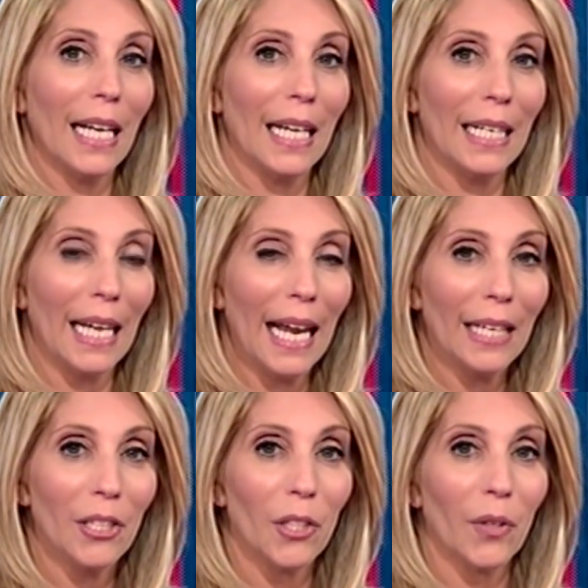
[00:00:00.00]
in
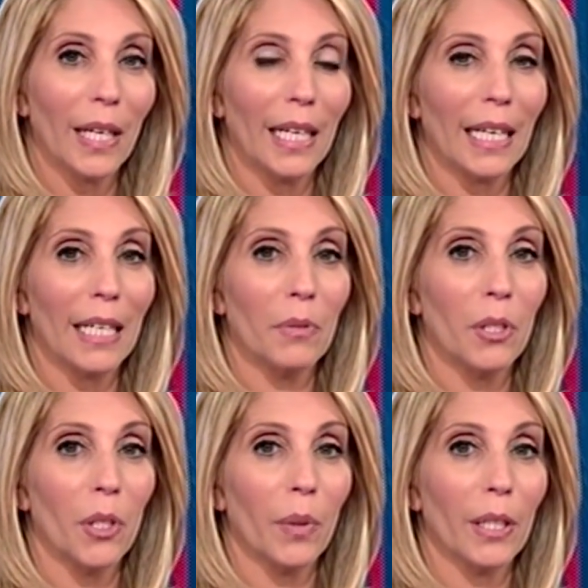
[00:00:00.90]
answering that he
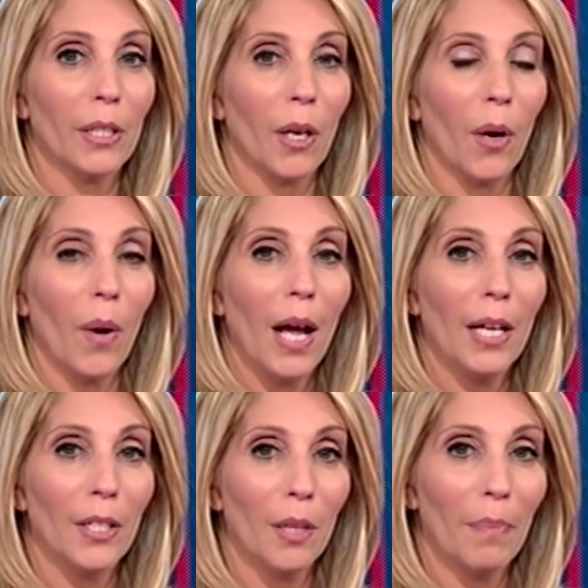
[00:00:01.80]
was doing so
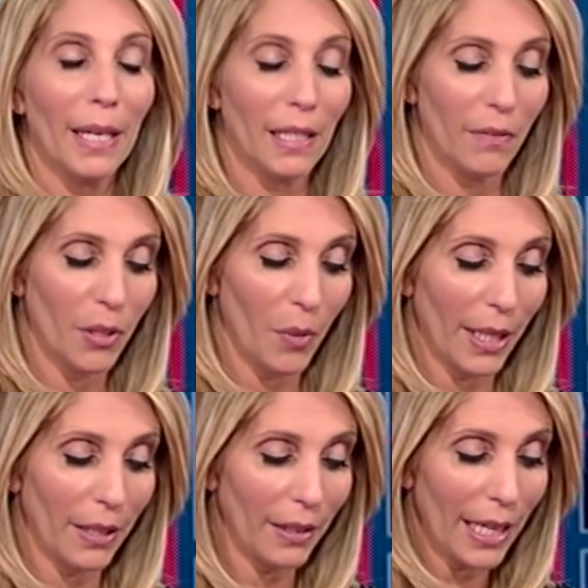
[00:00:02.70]
to the best of his
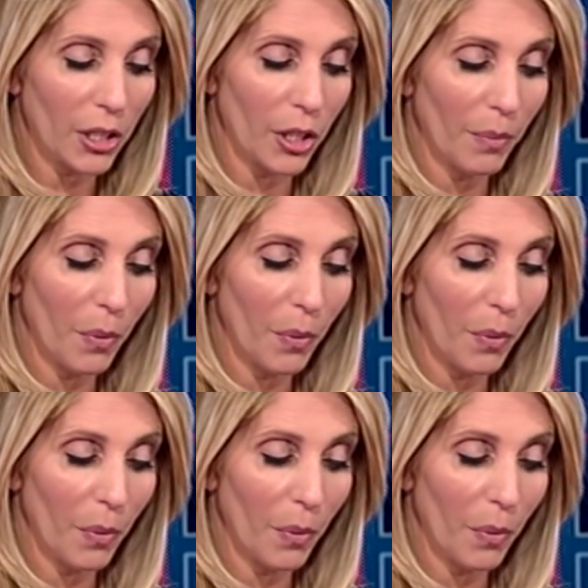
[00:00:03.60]
recollection.